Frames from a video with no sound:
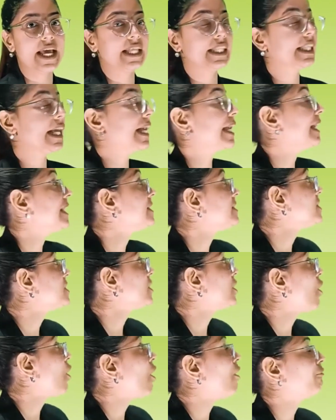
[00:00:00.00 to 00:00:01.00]
The
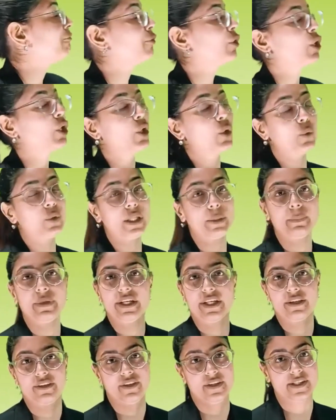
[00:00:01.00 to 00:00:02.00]
history of clothing
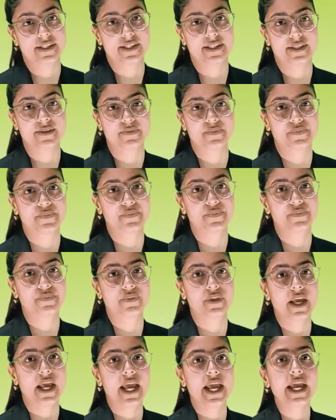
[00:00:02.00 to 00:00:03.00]
materials.
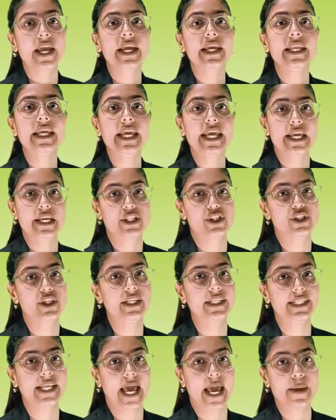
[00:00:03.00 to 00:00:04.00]
In
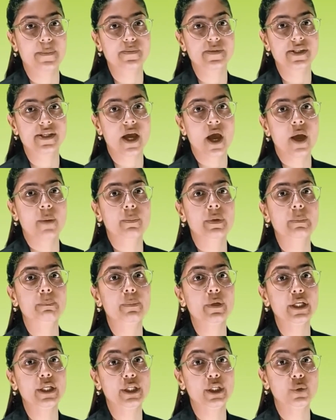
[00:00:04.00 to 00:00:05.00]
ancient times,
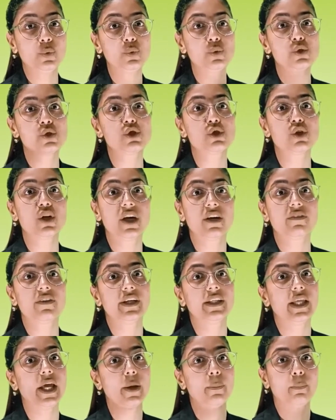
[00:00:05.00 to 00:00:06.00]
people used to
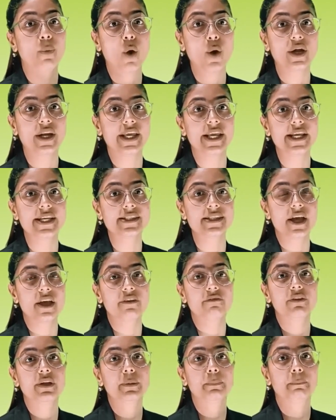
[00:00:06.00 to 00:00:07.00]
cover their bodies
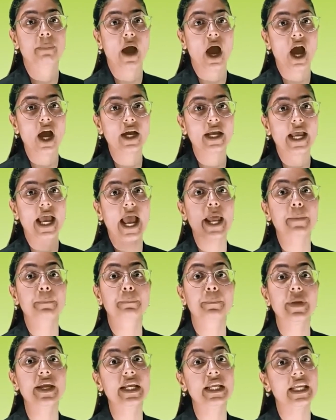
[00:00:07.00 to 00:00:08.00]
with bark
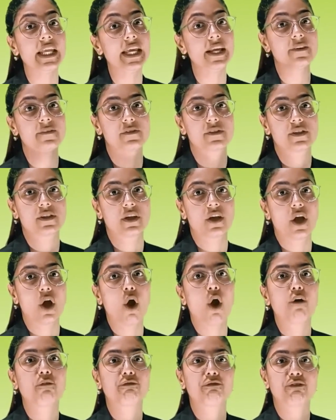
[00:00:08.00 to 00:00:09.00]
and big leaves
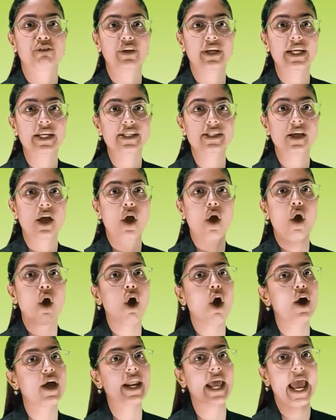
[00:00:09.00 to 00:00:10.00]
of trees
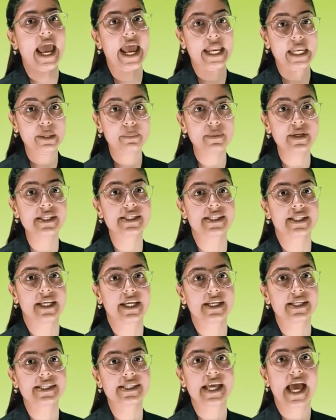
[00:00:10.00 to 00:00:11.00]
or animal
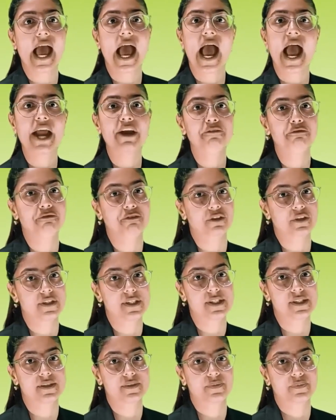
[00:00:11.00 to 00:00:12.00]
skins and
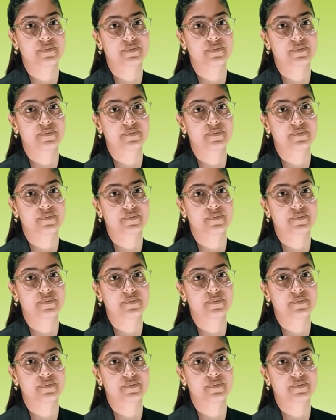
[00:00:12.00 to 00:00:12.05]
furs.